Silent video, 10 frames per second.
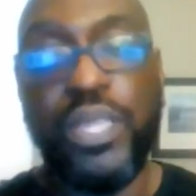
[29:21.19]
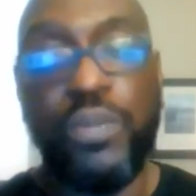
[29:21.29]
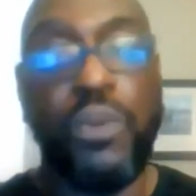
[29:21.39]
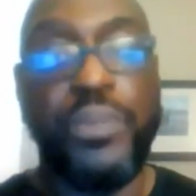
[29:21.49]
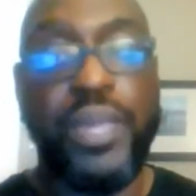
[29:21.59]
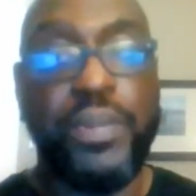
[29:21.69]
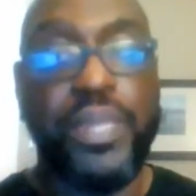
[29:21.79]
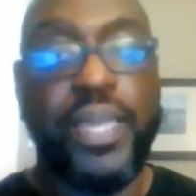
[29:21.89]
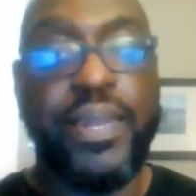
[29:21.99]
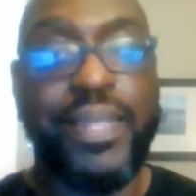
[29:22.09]
you won't be able to
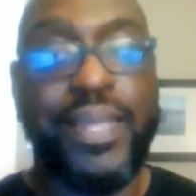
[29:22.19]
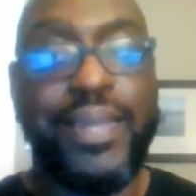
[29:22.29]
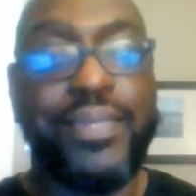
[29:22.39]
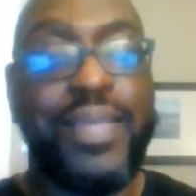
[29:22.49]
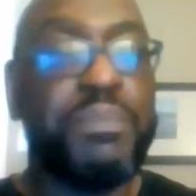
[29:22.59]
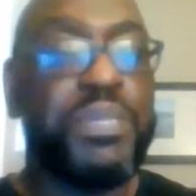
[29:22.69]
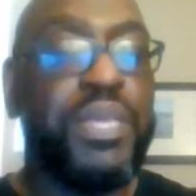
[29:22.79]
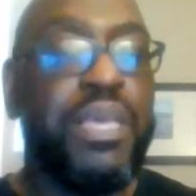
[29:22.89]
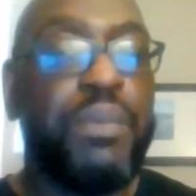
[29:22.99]
get it a lot of times.